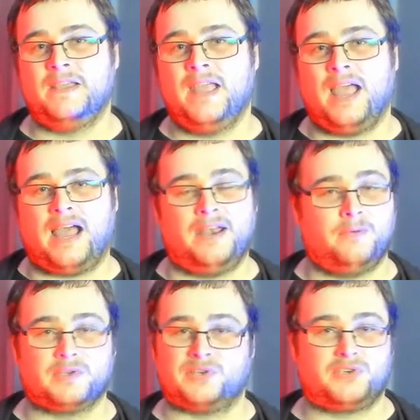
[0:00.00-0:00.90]
And it
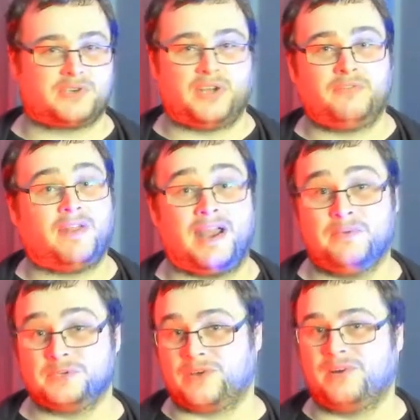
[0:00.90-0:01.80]
wasn't just offline, it
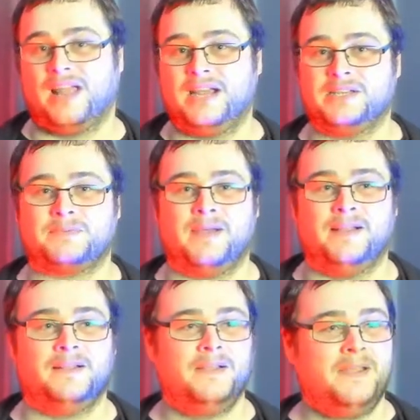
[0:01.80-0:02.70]
was online as
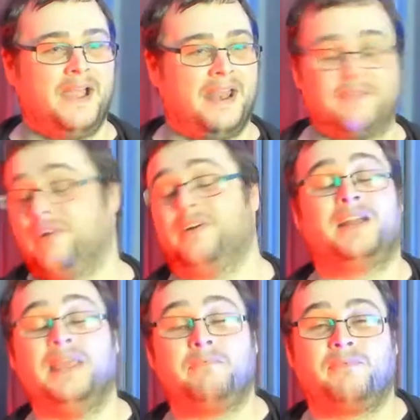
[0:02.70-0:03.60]
well. And I've got a
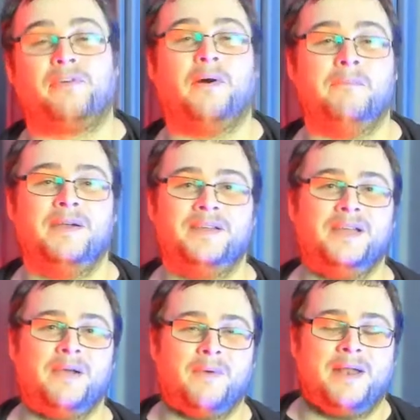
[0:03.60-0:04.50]
clip from
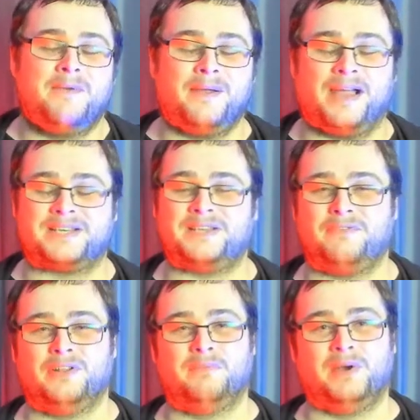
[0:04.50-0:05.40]
when we actually
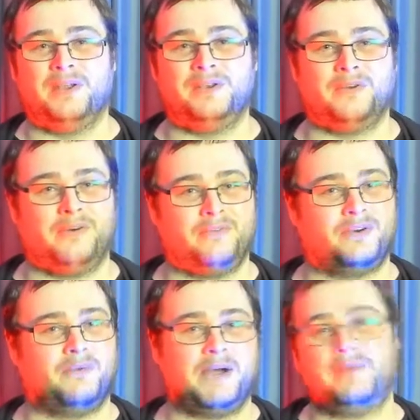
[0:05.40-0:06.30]
follow botted over
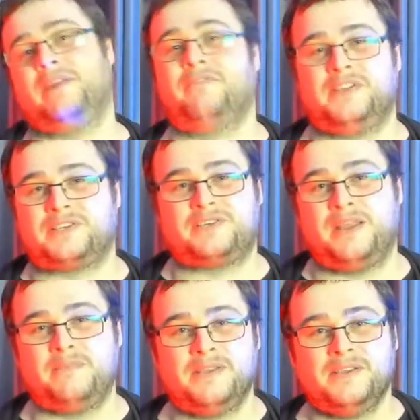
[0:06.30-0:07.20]
on my Ring Fit
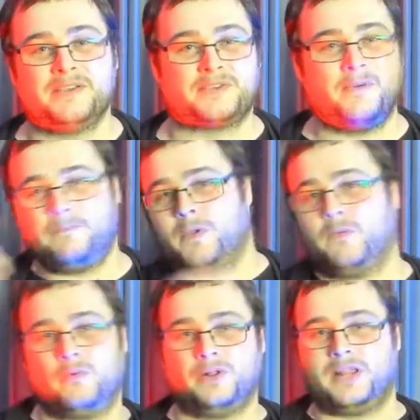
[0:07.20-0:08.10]
stream. So,
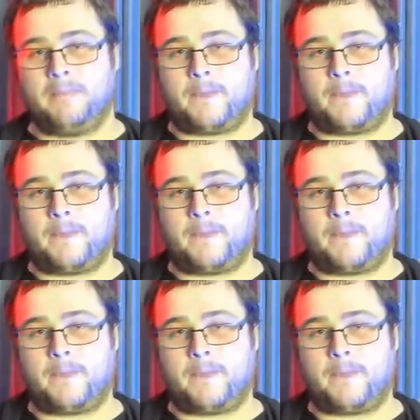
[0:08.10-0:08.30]
roll clip.